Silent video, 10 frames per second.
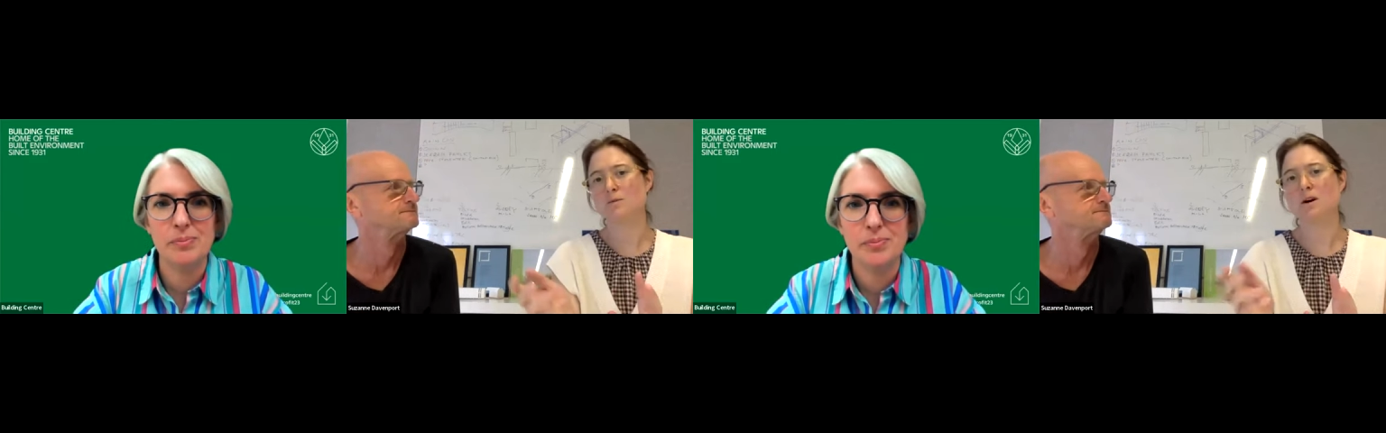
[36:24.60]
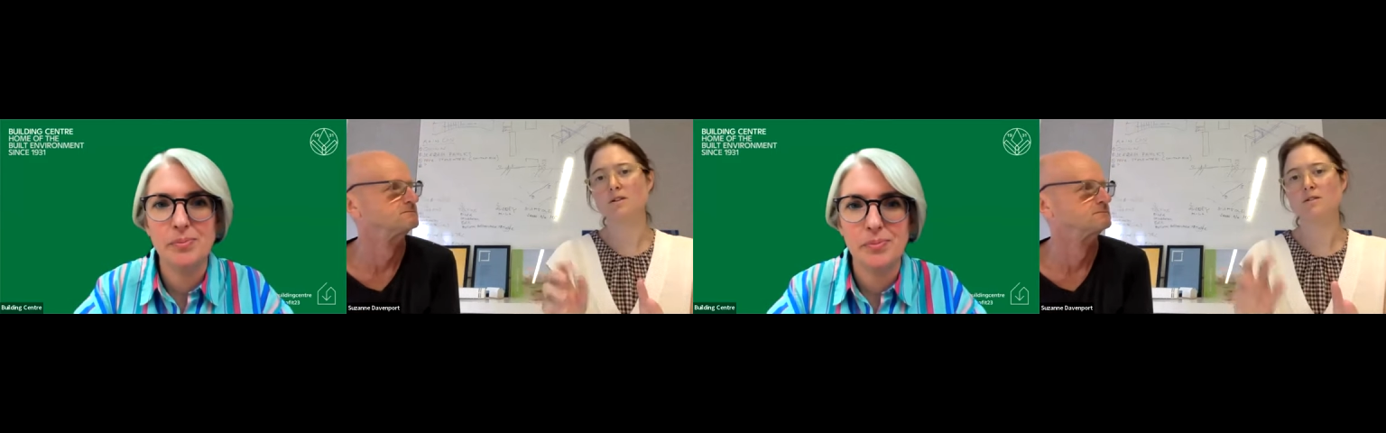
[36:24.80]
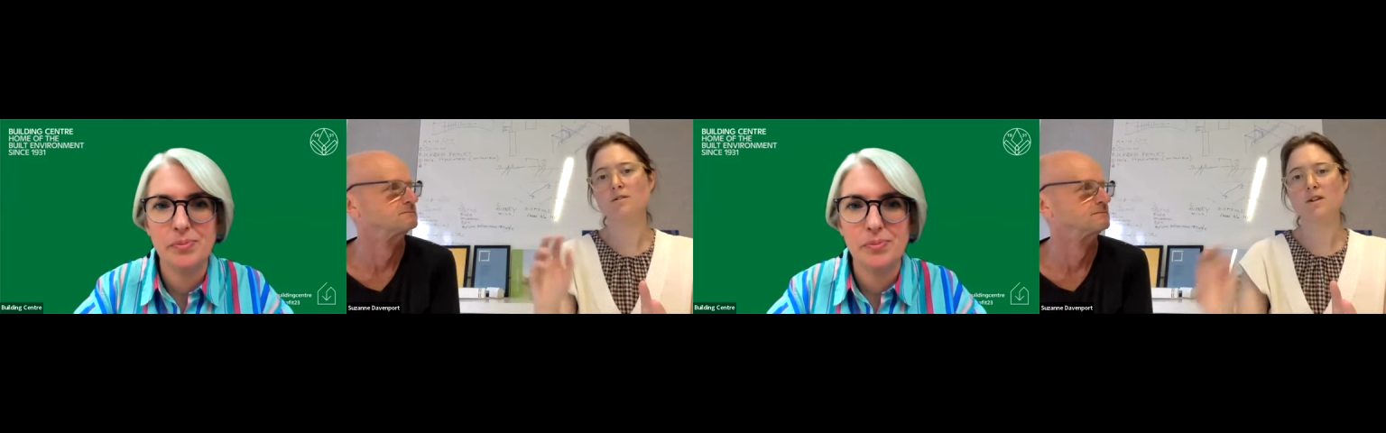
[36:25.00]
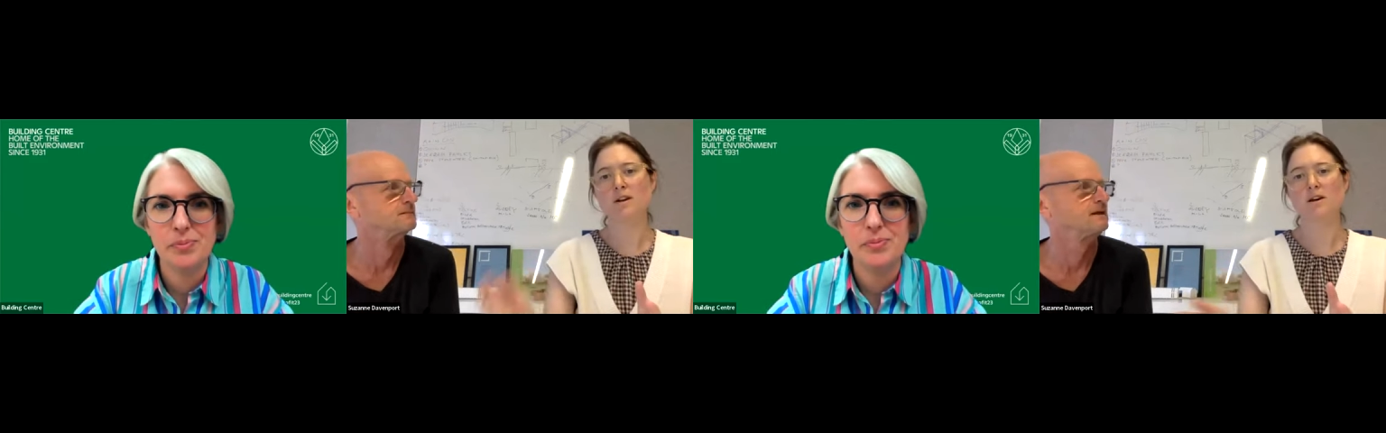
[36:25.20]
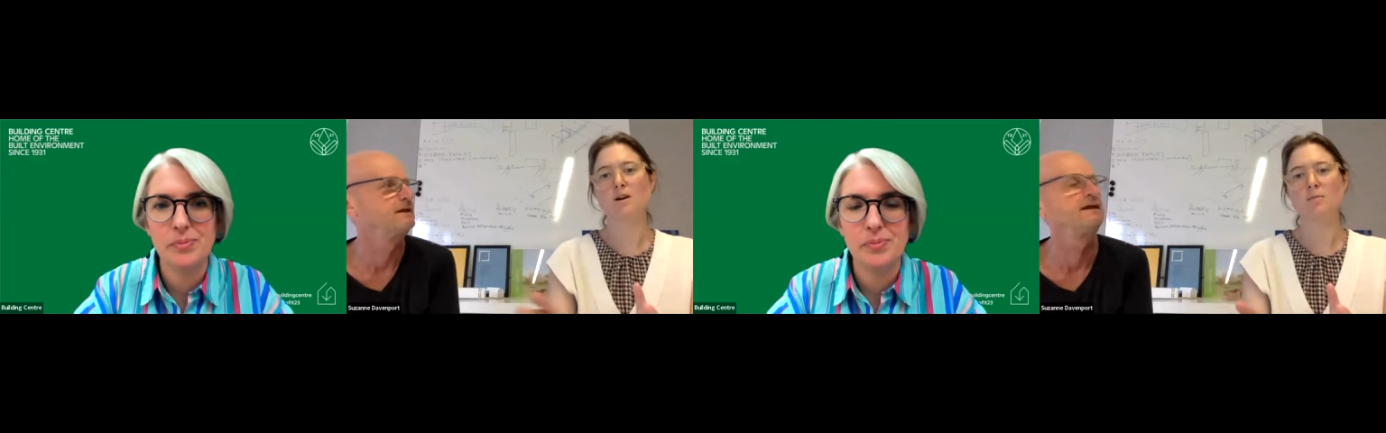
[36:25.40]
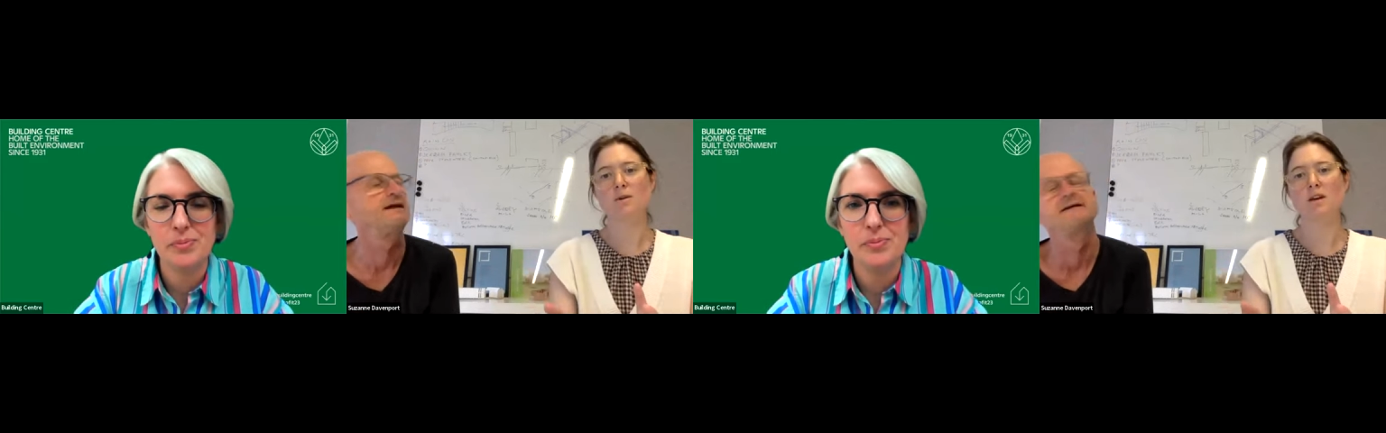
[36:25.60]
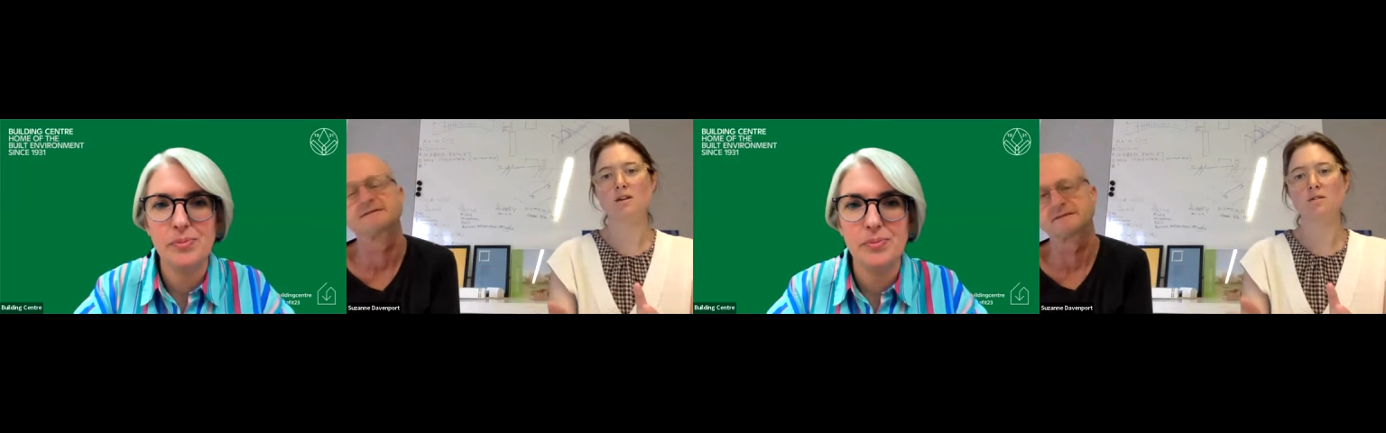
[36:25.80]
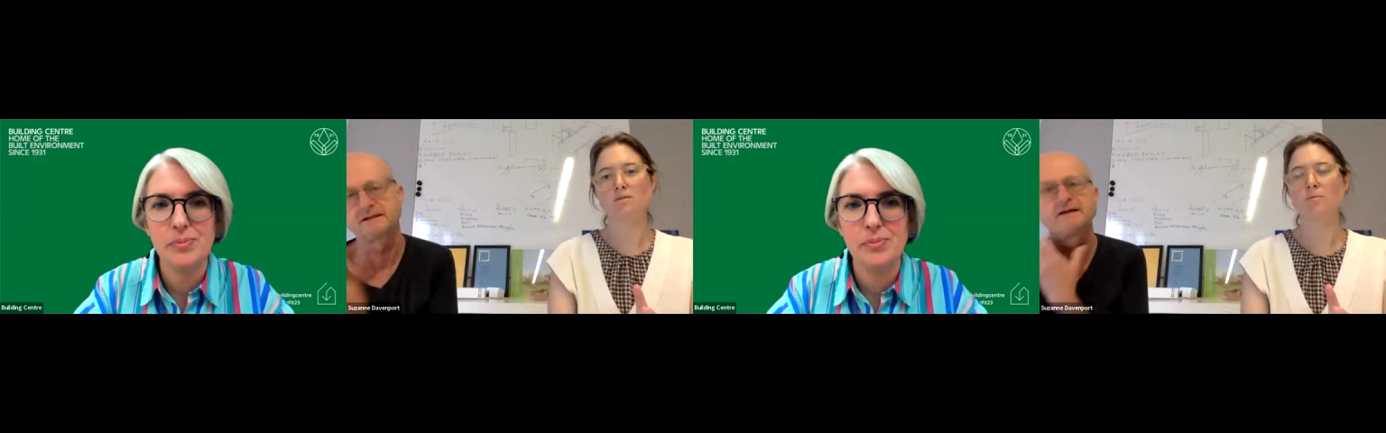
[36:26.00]
Speaker 1: well. So if they're coming
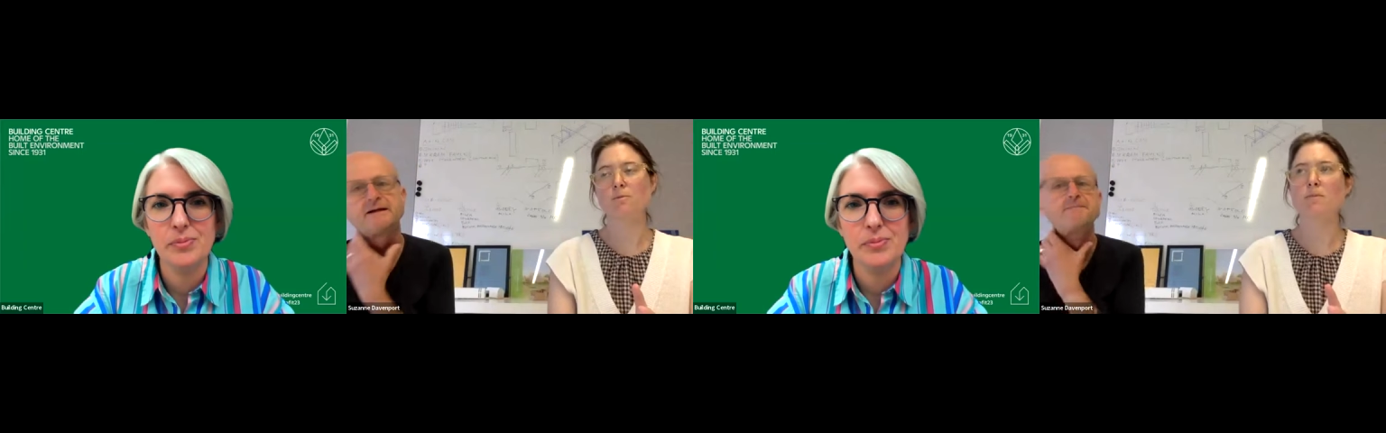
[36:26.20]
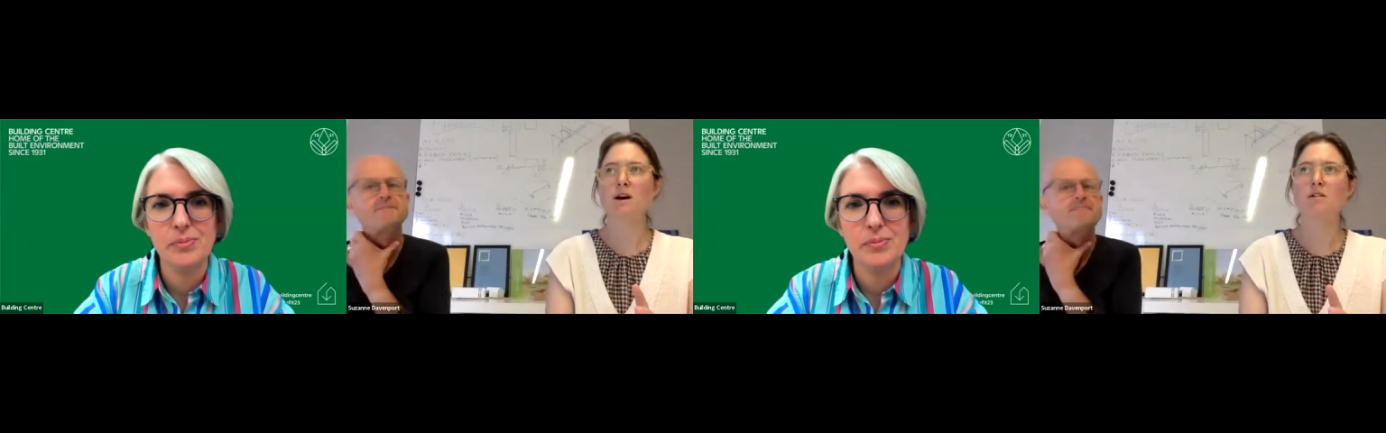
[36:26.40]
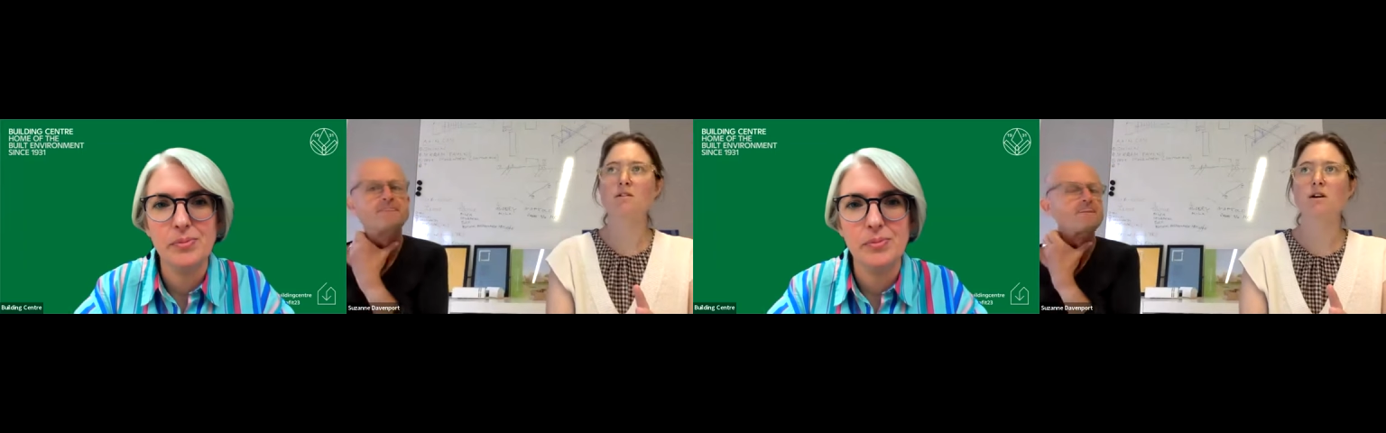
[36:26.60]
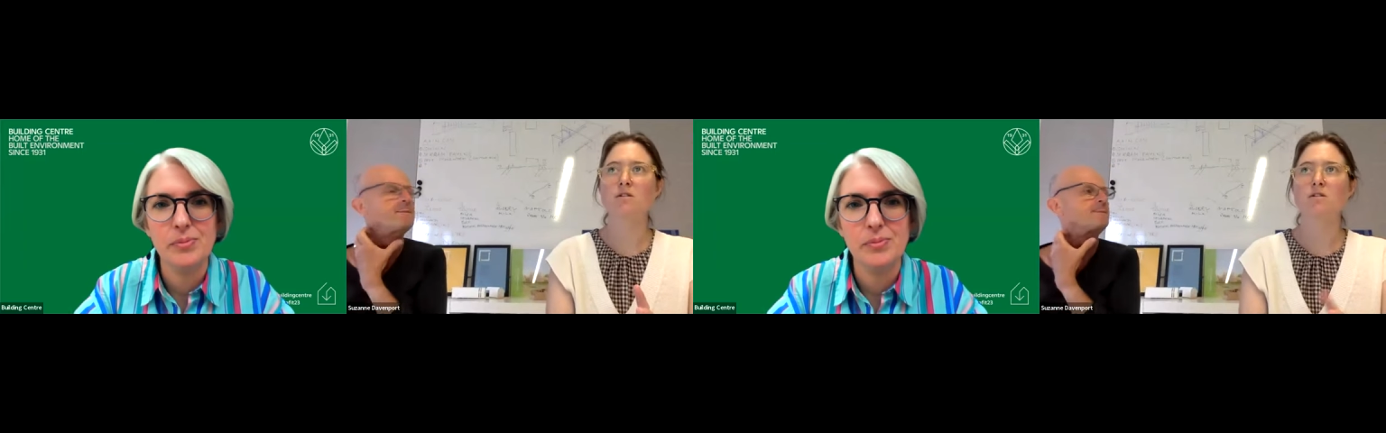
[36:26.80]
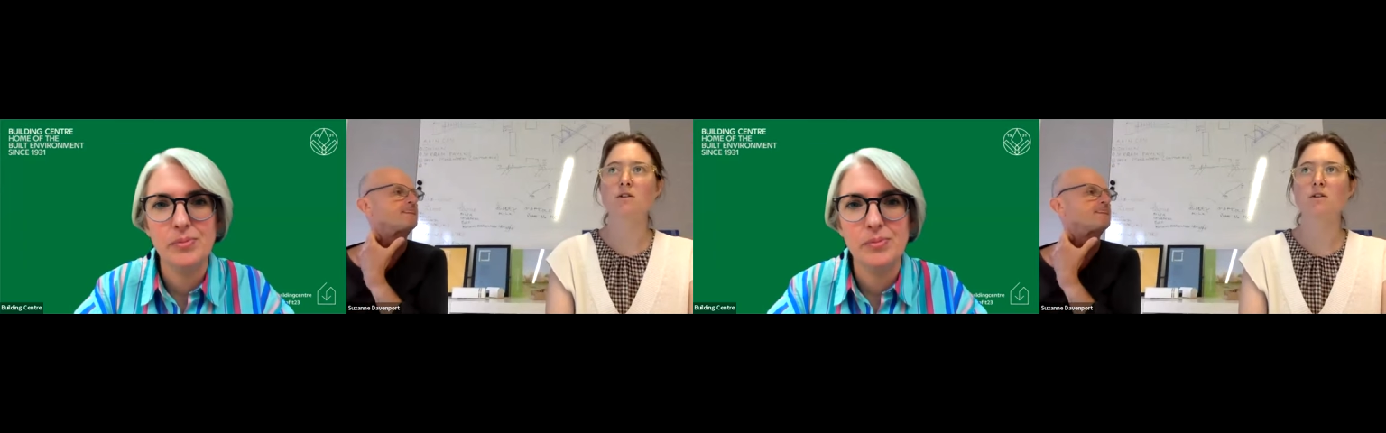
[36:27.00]
in yeah. from a background,